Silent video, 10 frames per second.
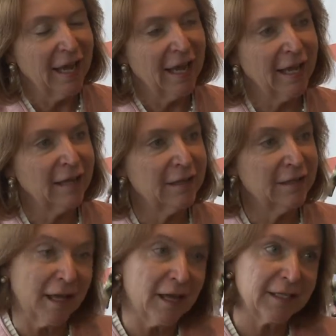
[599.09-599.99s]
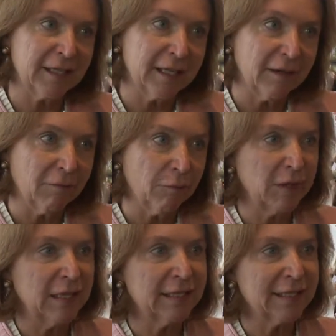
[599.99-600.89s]
And lastly, we
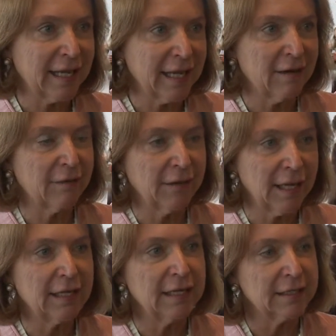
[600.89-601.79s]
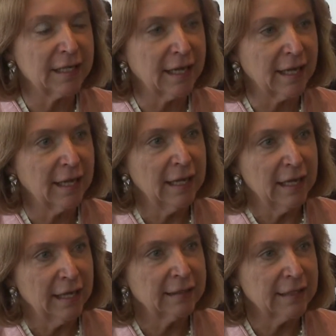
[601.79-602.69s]
need to hear, and they need to hear,
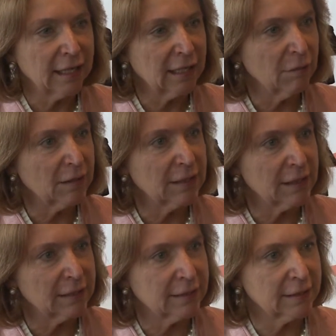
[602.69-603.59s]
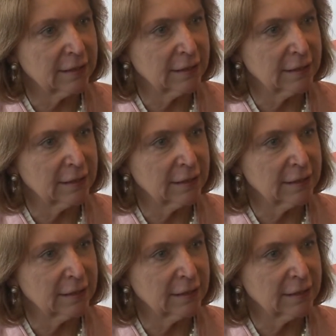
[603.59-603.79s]
exactly what it is that